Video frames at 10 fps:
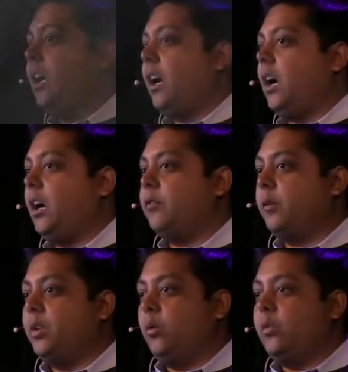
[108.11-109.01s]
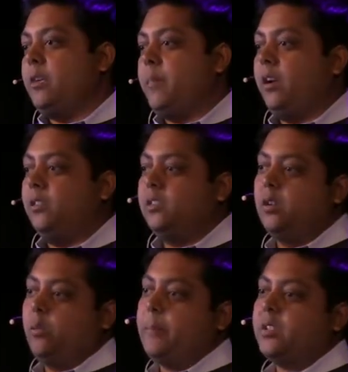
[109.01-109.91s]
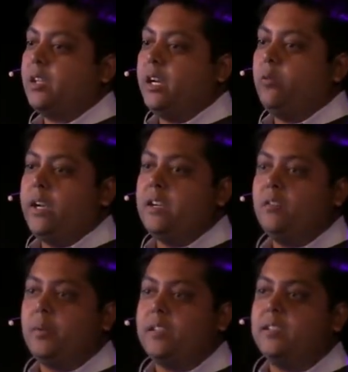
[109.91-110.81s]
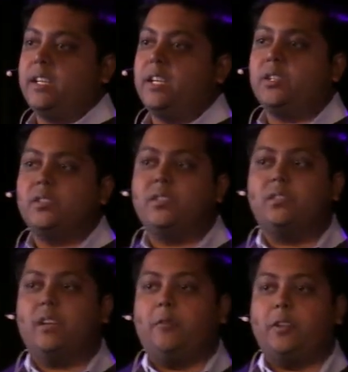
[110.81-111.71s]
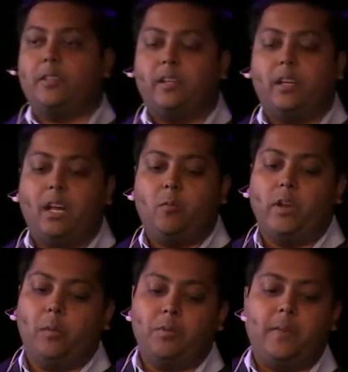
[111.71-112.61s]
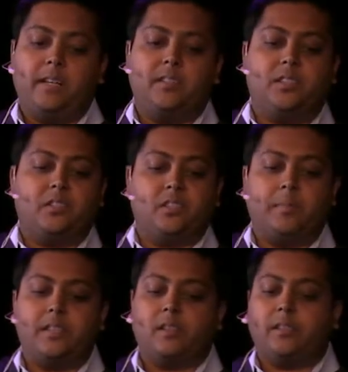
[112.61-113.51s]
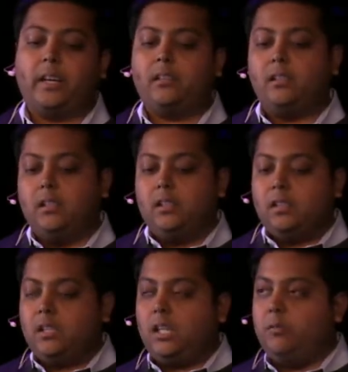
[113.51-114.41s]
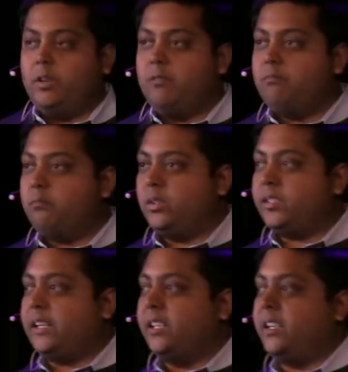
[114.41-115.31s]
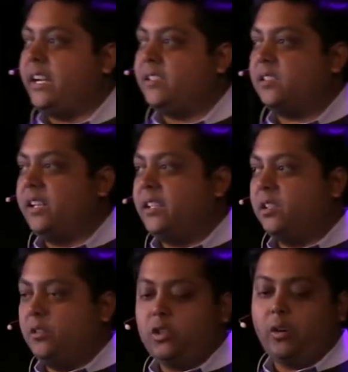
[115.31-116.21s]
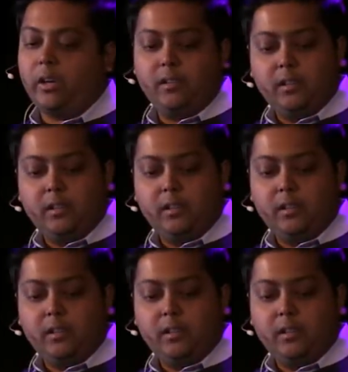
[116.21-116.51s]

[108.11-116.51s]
from the email to the website, right down to presentations, everything. And we help you make decisions based on that. And then we present it in a nice little chart.